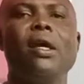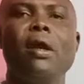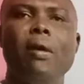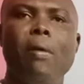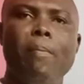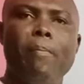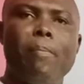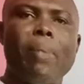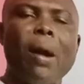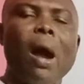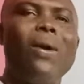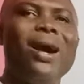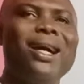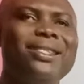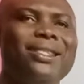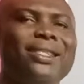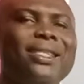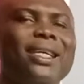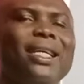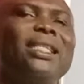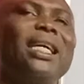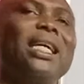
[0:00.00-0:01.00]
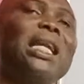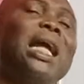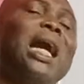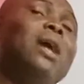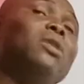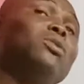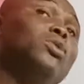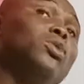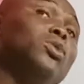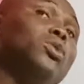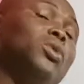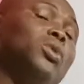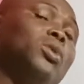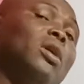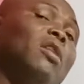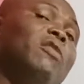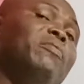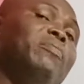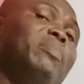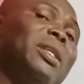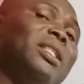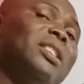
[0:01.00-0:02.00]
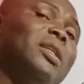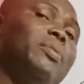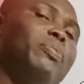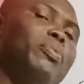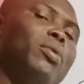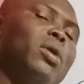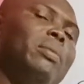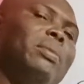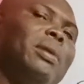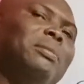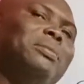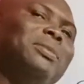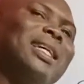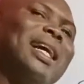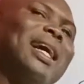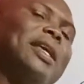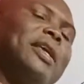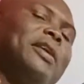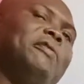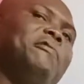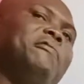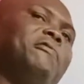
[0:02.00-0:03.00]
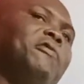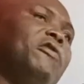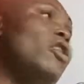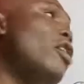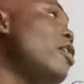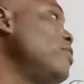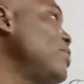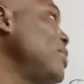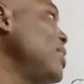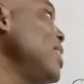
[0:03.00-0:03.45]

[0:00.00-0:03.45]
power set, and how to solve basic problems that involves